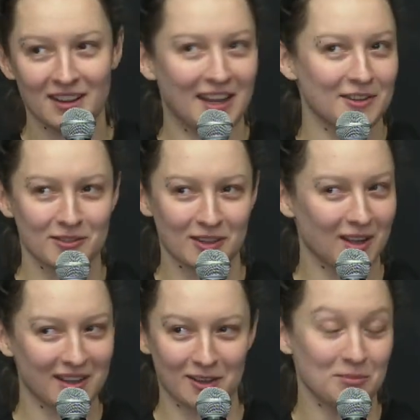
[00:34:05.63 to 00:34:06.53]
it's
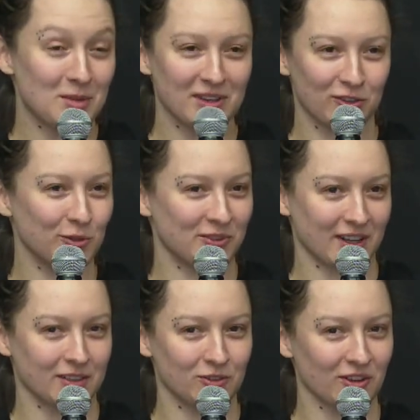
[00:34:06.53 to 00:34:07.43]
like maybe a
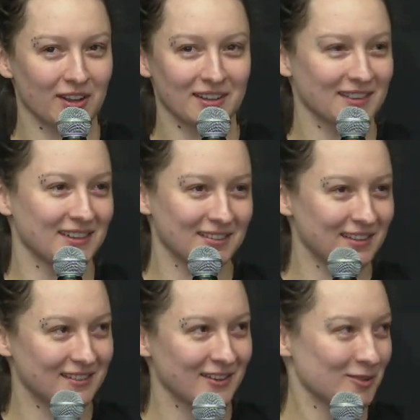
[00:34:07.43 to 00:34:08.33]
2-second shot, and then
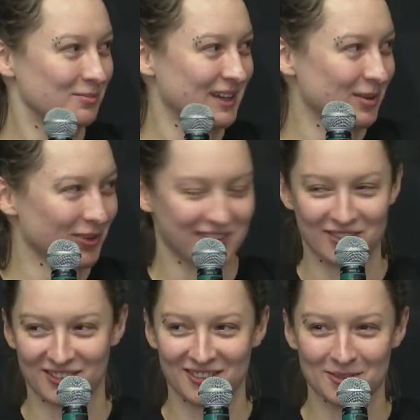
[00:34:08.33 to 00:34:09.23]
it doesn't pay any more
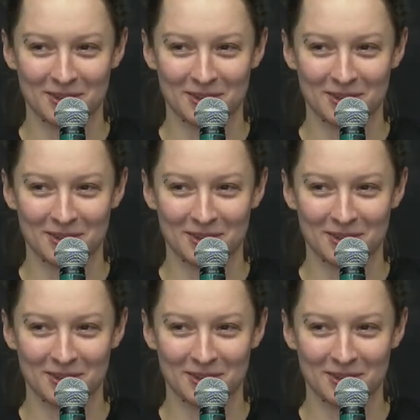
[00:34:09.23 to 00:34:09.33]
attention to it.